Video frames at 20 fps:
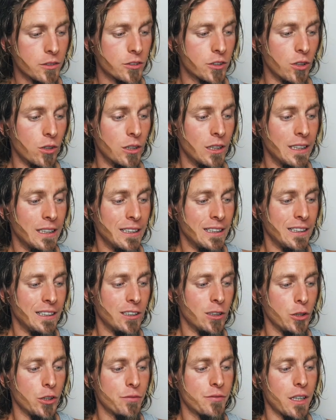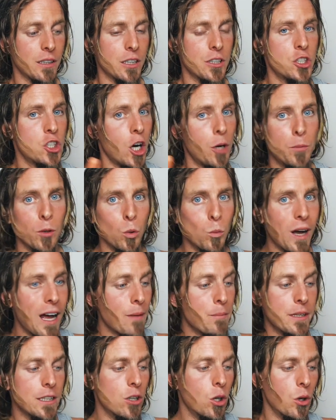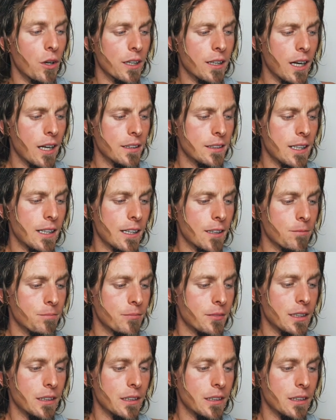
So, you've got a double whammy going on there.